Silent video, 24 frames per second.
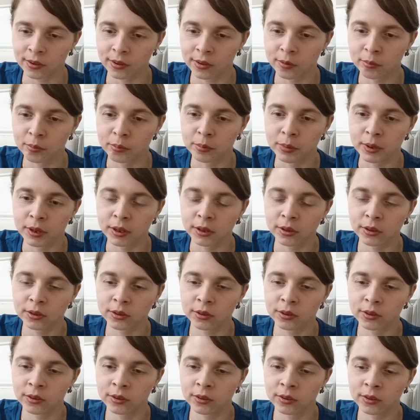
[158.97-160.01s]
a bit,
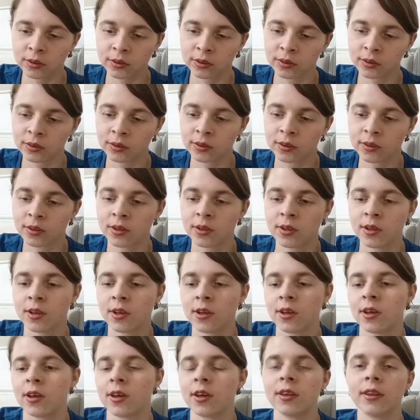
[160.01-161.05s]

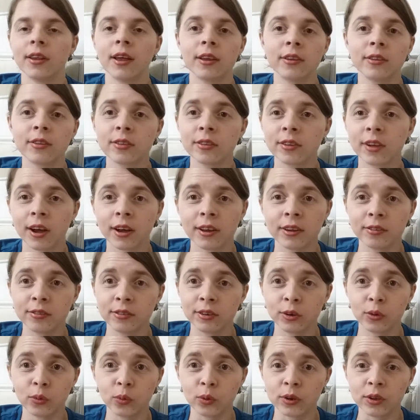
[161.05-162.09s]
and that kind of
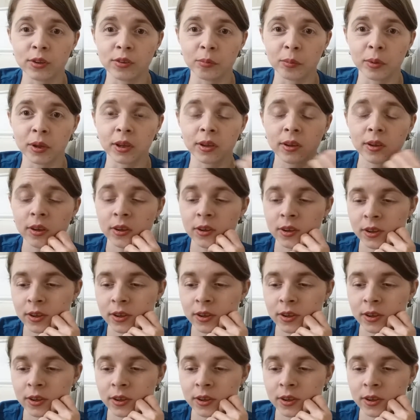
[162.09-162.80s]
annoys me.